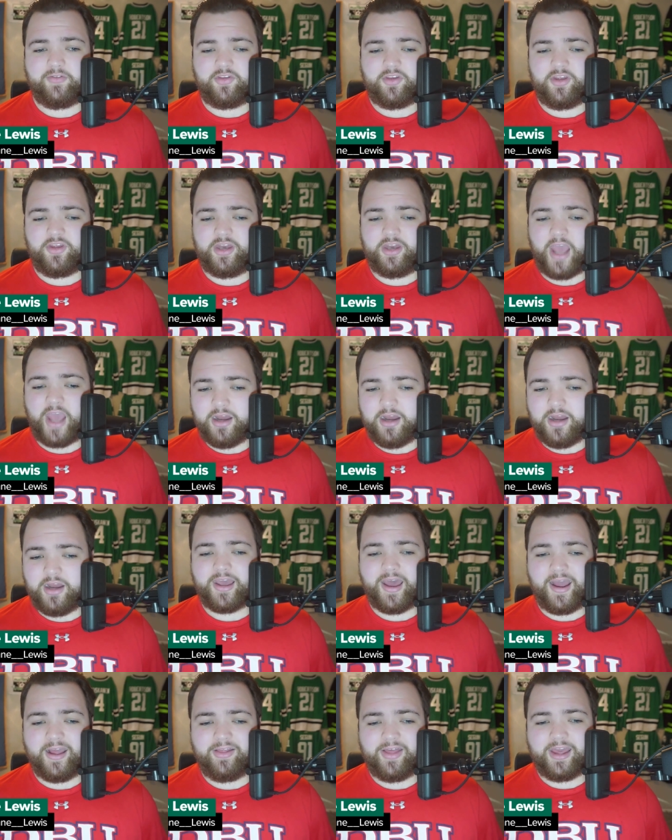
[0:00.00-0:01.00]
And adding a
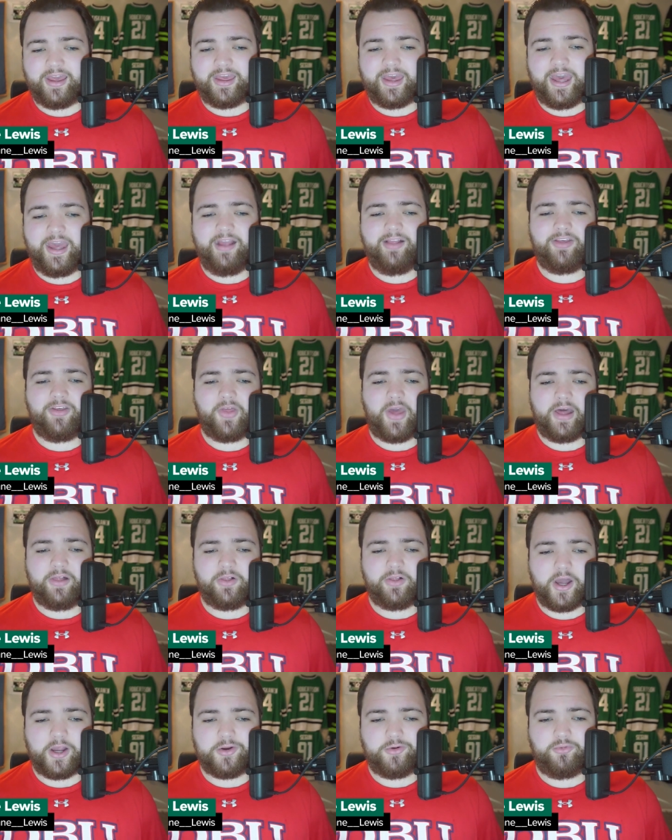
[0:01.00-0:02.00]
guy like Kane to that
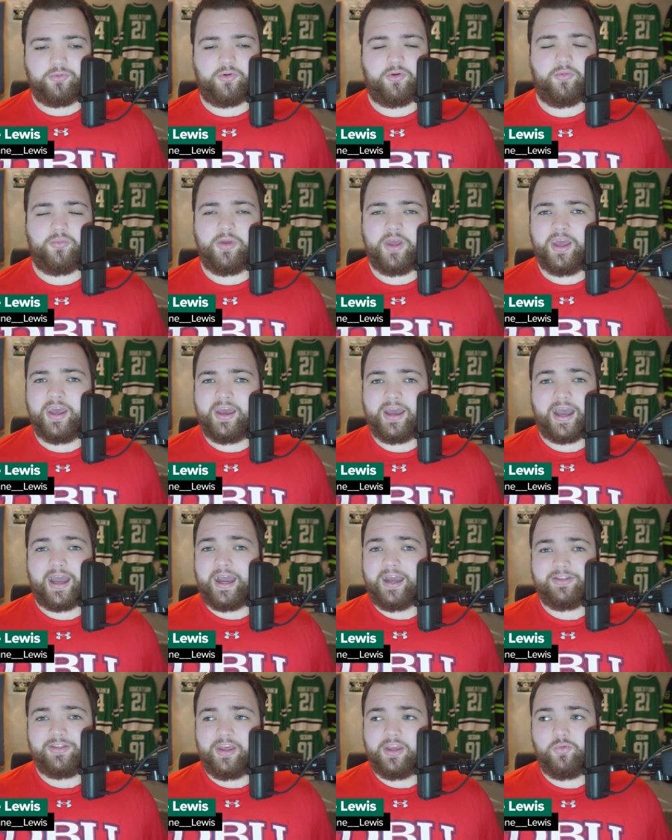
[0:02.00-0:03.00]
locker room,
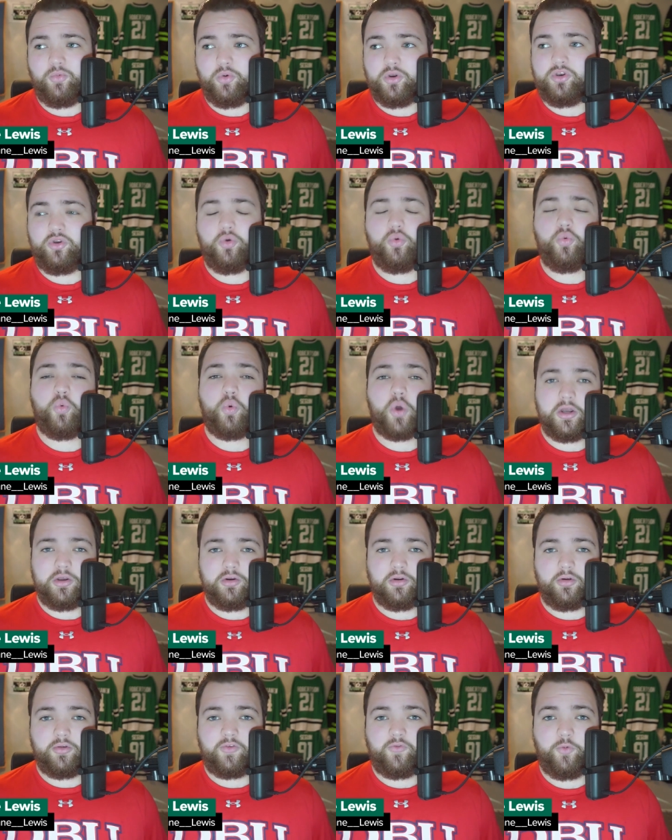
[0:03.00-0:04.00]
I think would do
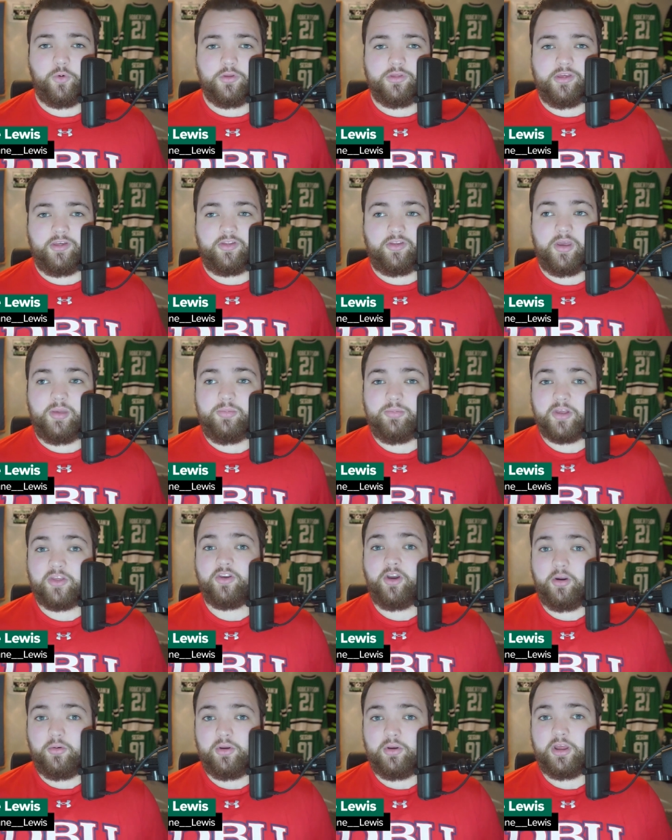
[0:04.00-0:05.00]
wonders for this team that's
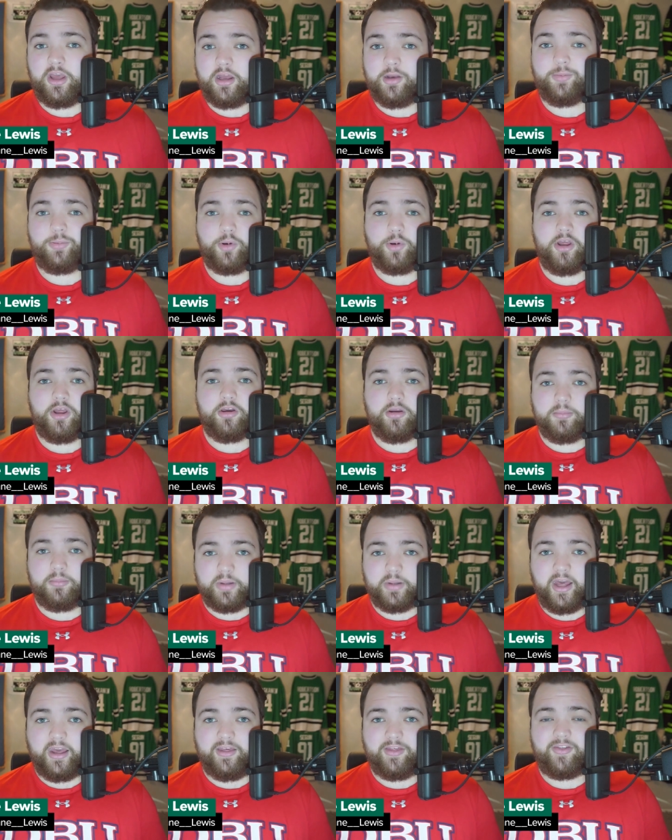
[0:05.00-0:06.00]
already in a pretty good
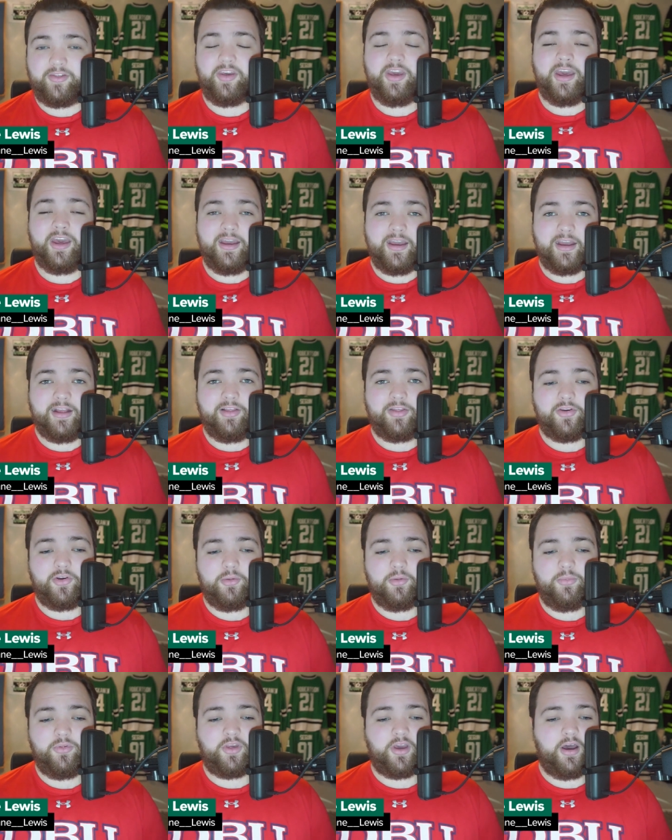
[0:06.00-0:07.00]
place in
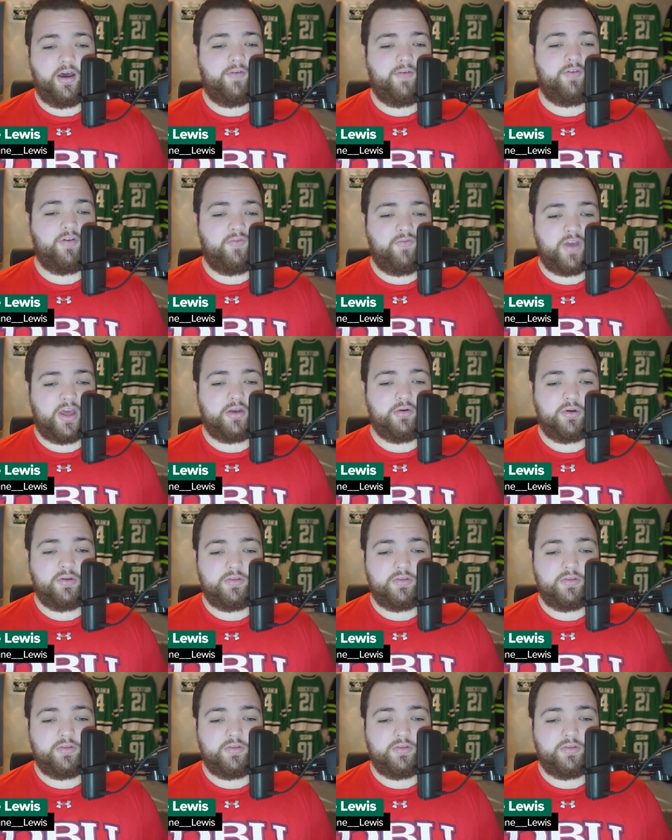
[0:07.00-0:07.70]
terms of veteran